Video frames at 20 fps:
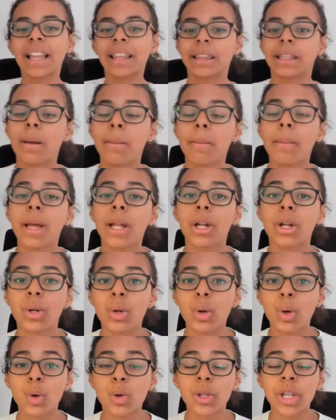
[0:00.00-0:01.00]
limit
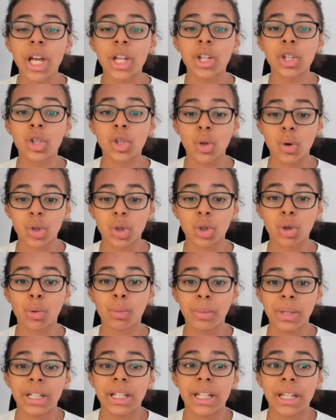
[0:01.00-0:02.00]
news and social
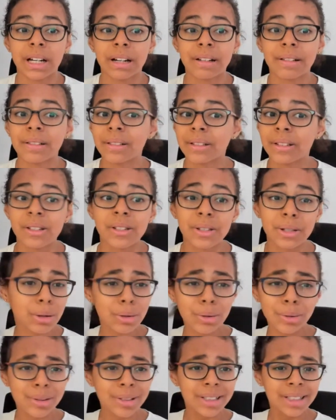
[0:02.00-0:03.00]
media,
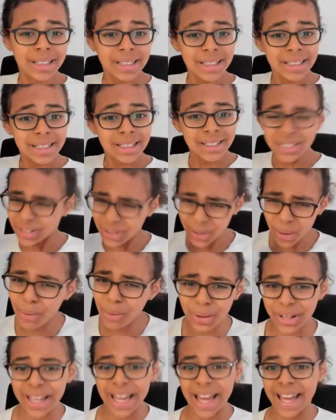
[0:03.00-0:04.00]
so
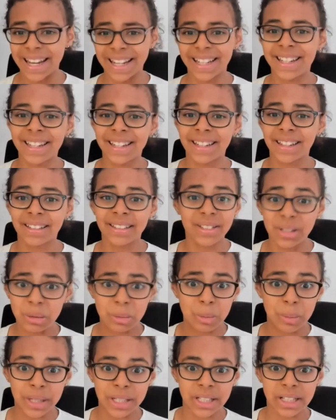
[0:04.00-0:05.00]
don't look at it too
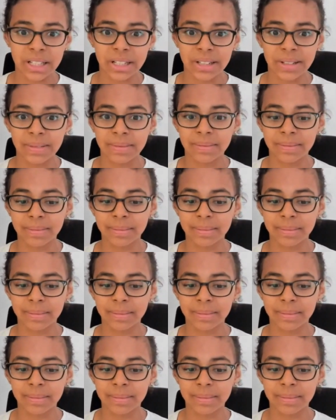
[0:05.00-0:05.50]
much.